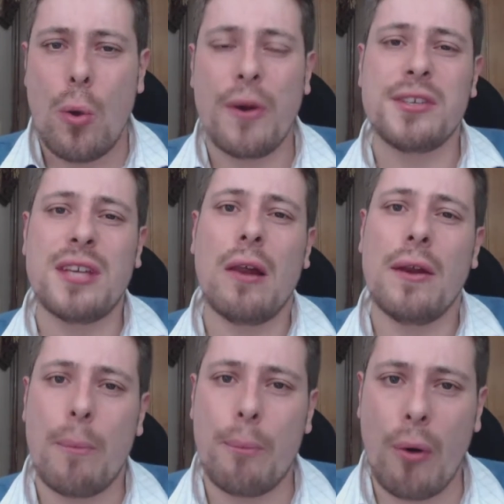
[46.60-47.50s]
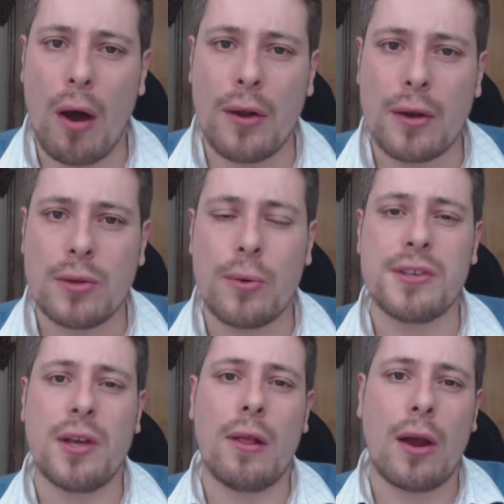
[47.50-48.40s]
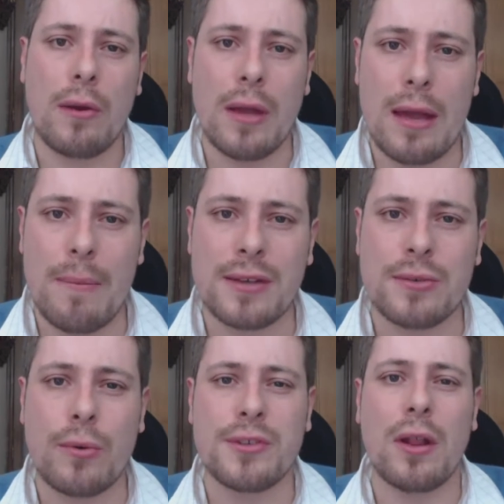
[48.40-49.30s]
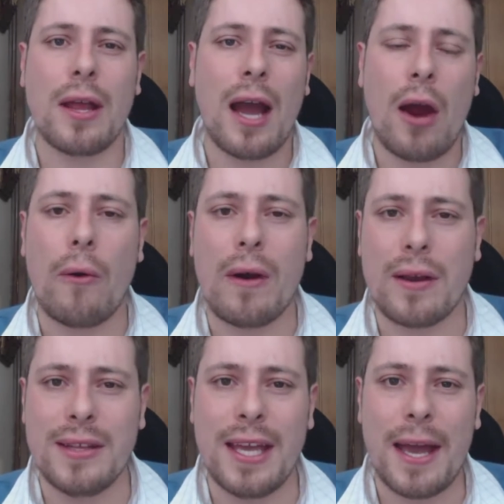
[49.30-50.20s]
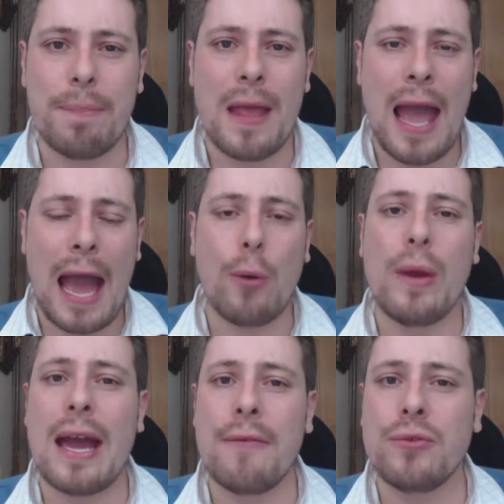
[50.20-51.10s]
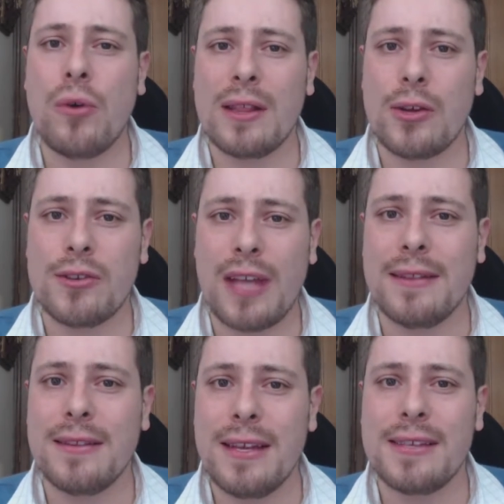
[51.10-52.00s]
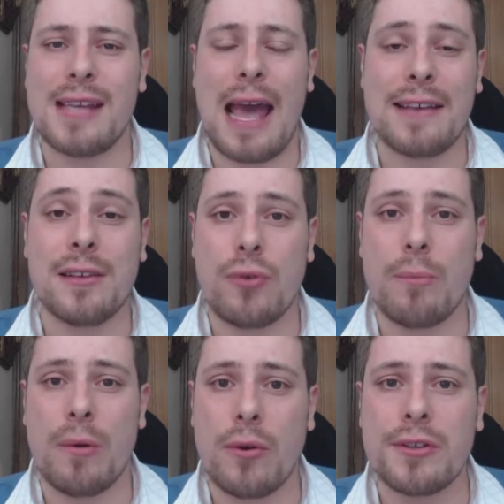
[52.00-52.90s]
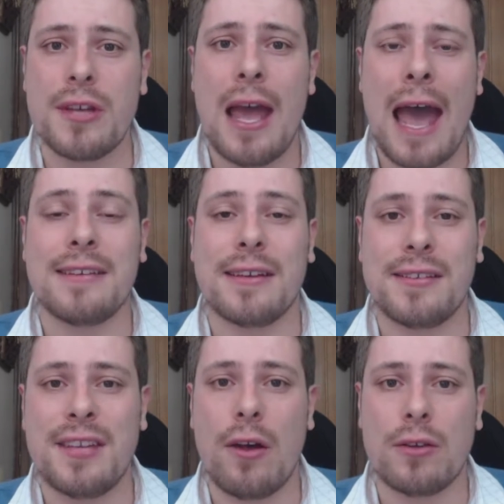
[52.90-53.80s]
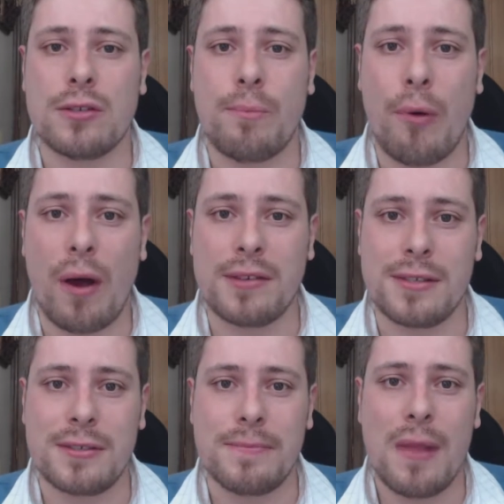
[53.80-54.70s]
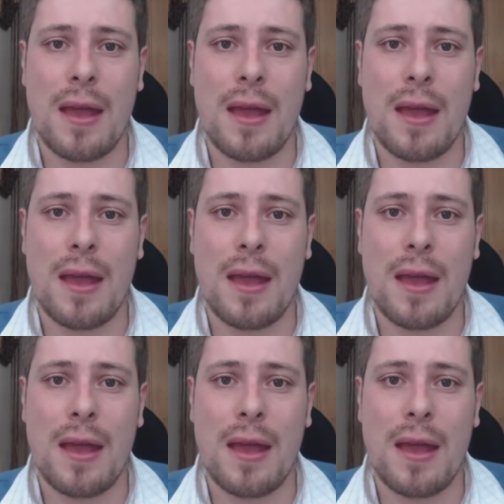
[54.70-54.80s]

We're selling our product, we're selling our image, we're selling our idea, and we have to understand this as entrepreneurs as a sales process.